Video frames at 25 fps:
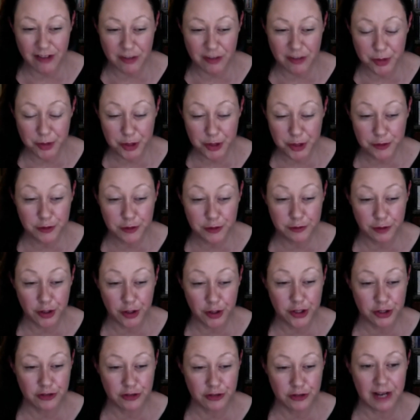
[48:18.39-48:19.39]
of beautiful
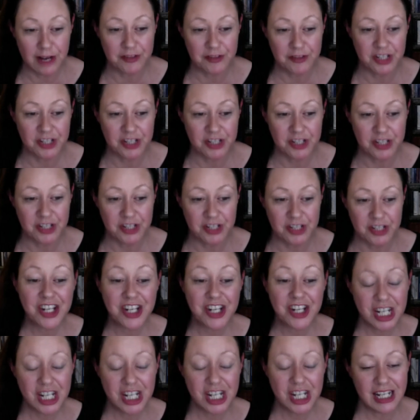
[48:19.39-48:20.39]
photographs. She was
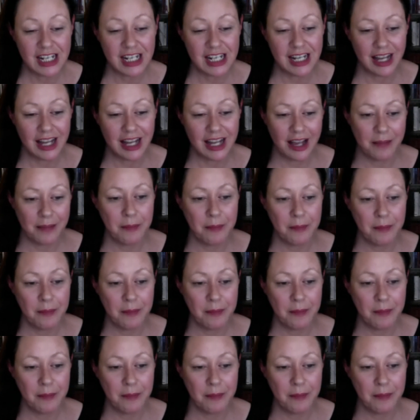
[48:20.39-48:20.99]
sketching